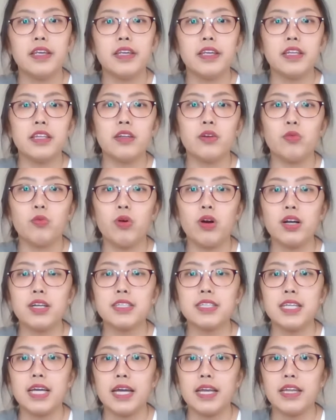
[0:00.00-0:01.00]
In the
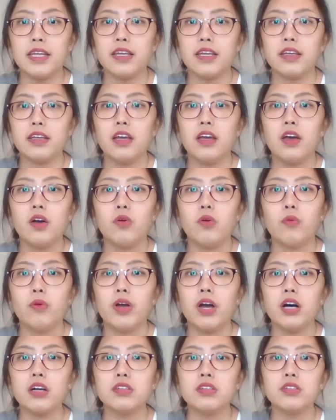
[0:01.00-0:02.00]
work setting,
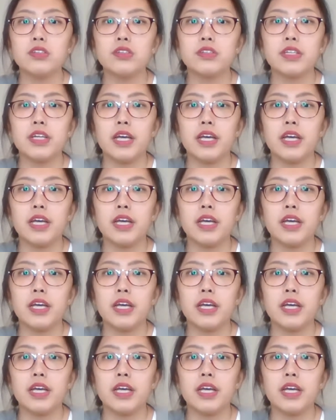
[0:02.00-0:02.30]
we also